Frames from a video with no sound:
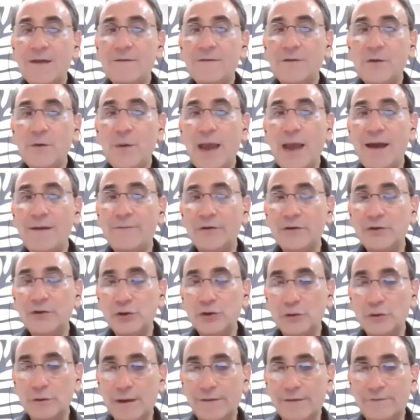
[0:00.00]
if you have
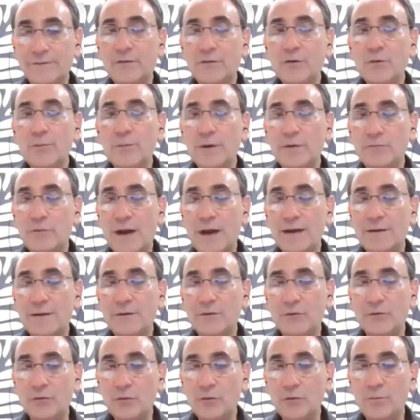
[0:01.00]
on your left group and
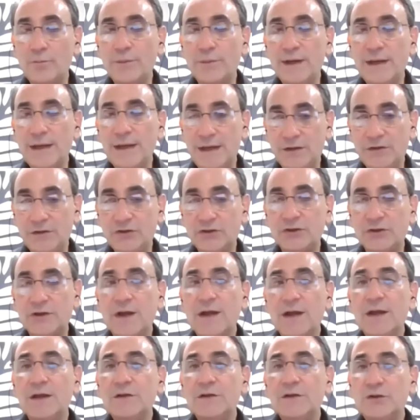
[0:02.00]
right group each
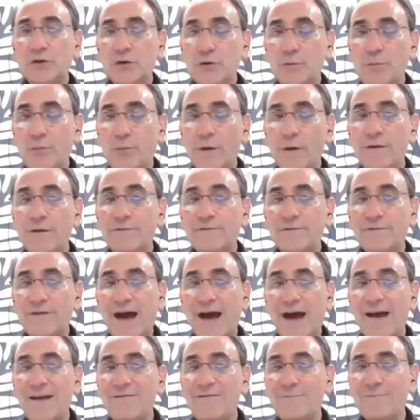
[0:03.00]

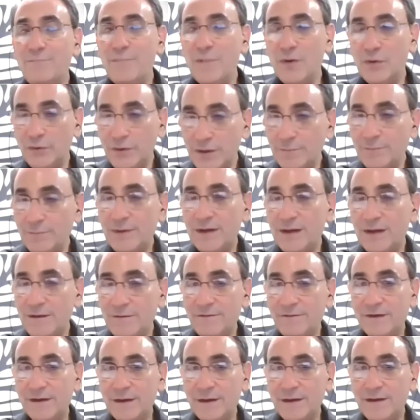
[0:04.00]
2.5 million
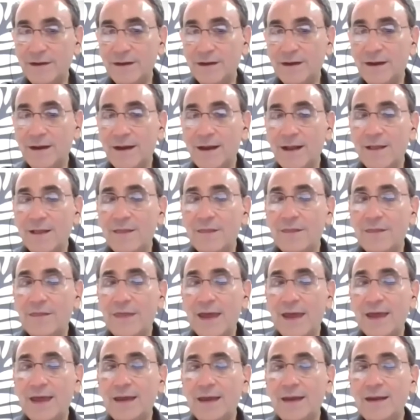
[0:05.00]
PV,
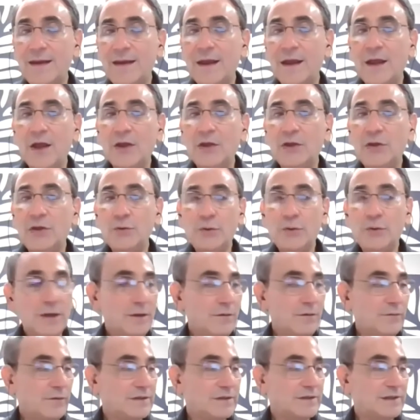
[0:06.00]
then you
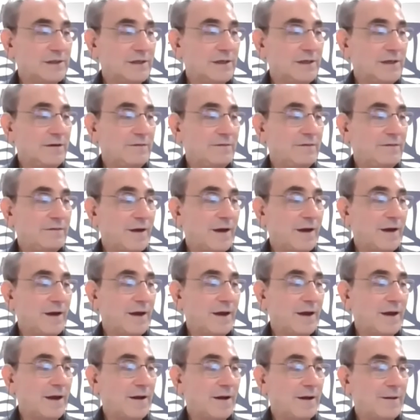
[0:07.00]
can receive
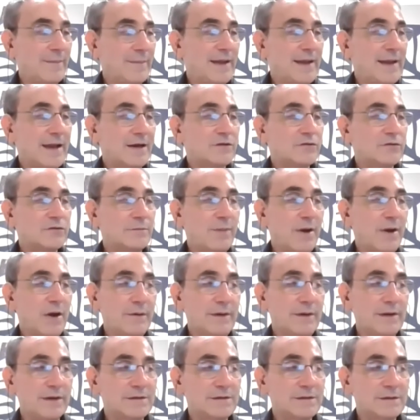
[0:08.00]
an extra
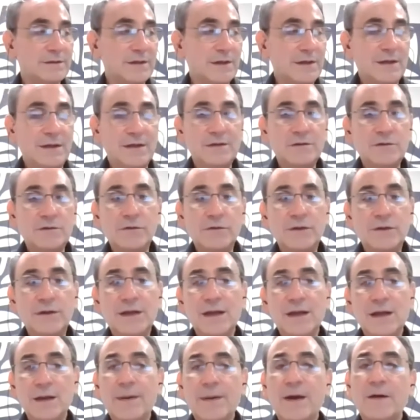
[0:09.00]
bonus. So you
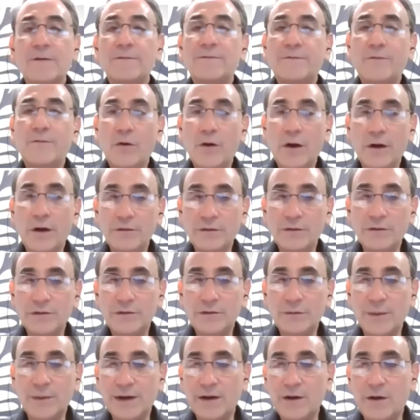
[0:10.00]
can get about
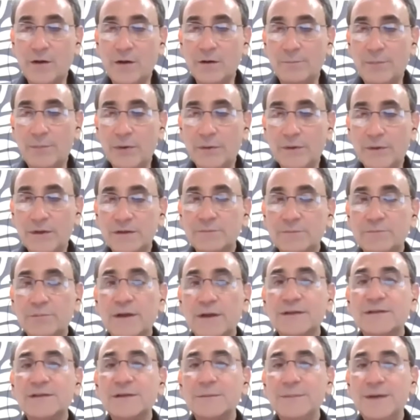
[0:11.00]
$420 bonus
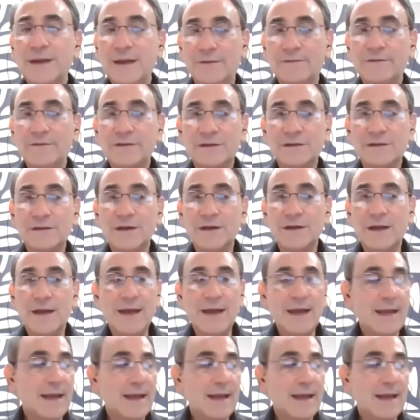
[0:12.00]
plus some gifts.